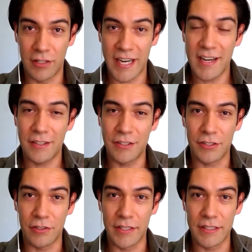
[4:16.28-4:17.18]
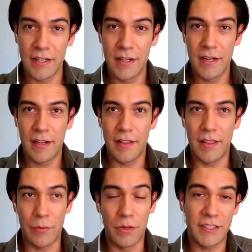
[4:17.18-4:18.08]
rolling out into stories,
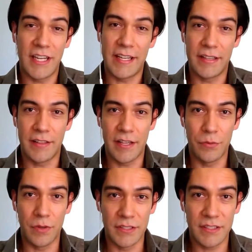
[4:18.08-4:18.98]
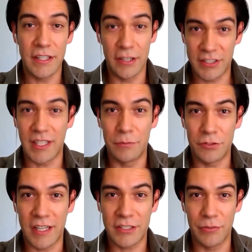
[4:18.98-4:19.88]
they were seeing that there was some
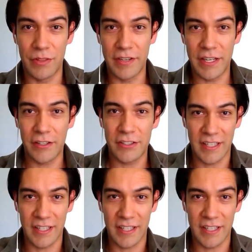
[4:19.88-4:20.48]
traction with video,